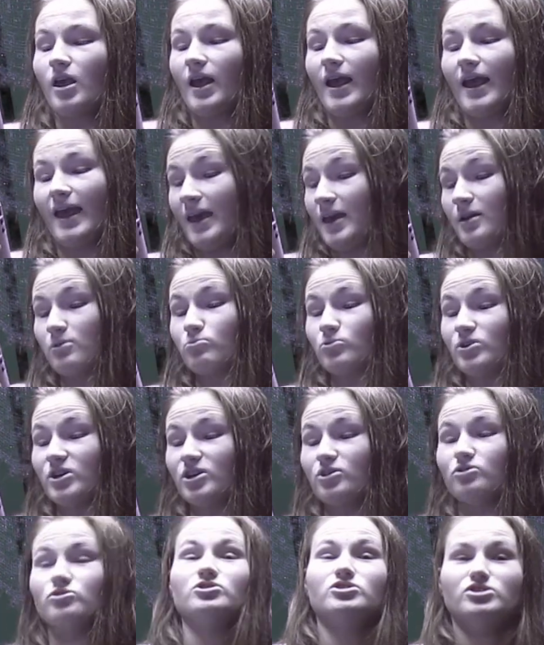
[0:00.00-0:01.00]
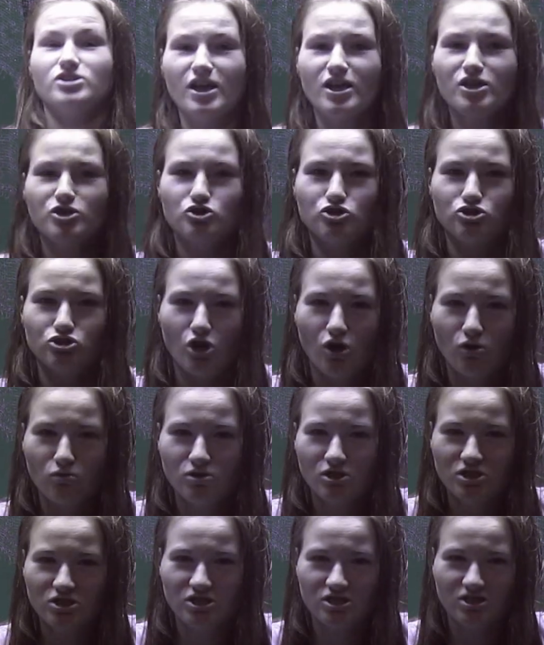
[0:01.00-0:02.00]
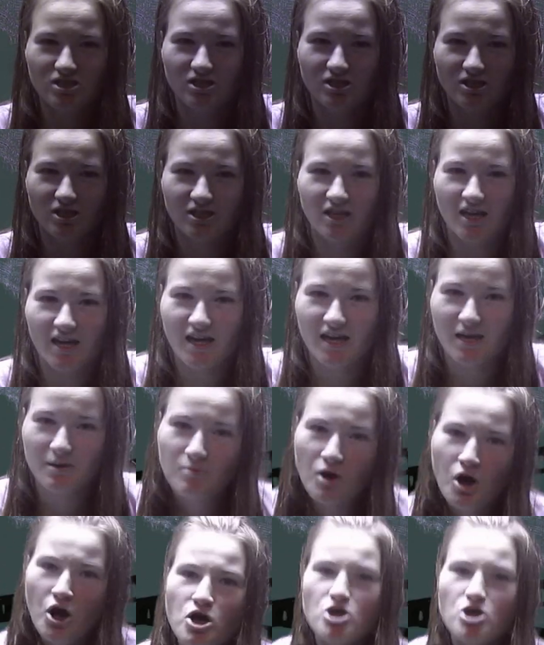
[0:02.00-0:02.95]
real Nick Jonas is in the game.